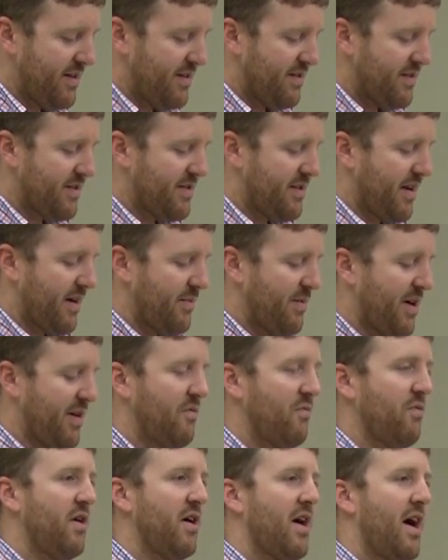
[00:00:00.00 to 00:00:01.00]
let's talk
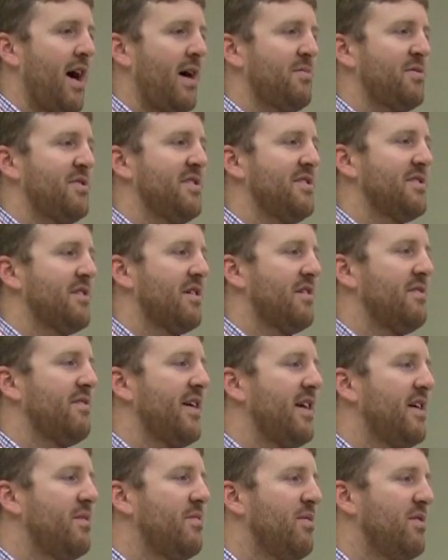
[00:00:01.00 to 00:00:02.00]
about what options are
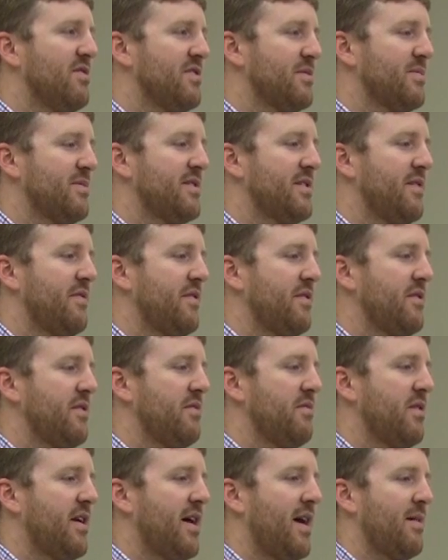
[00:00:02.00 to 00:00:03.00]
available, specifically
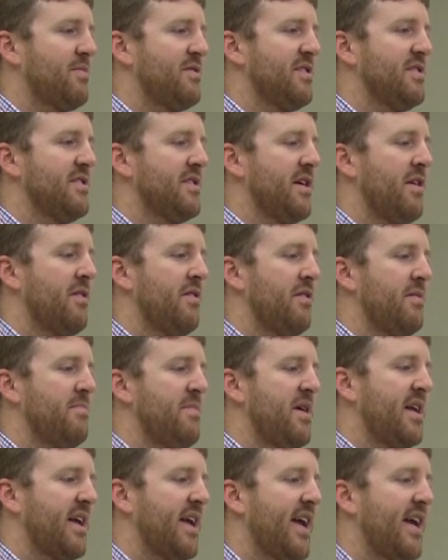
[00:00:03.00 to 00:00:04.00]
what options other than
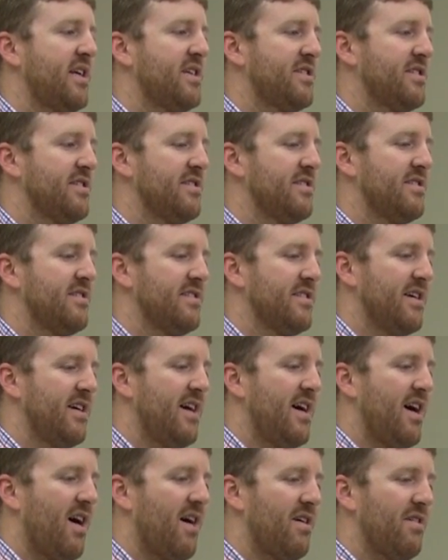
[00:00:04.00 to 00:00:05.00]
medications
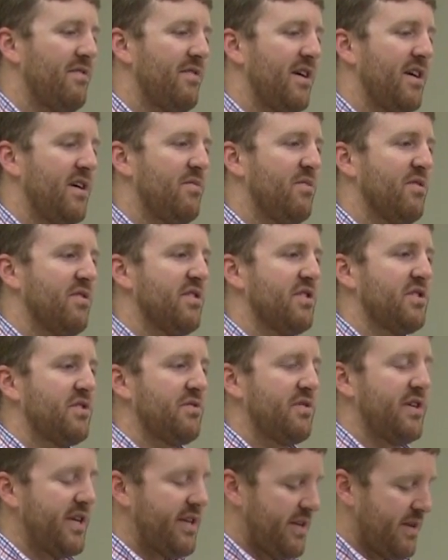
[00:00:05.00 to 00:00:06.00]
are available to
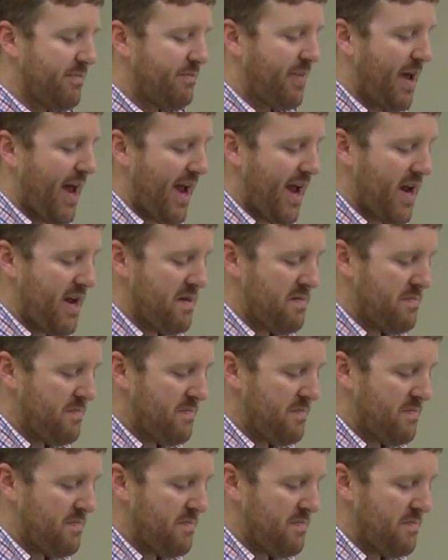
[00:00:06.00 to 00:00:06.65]
treat pain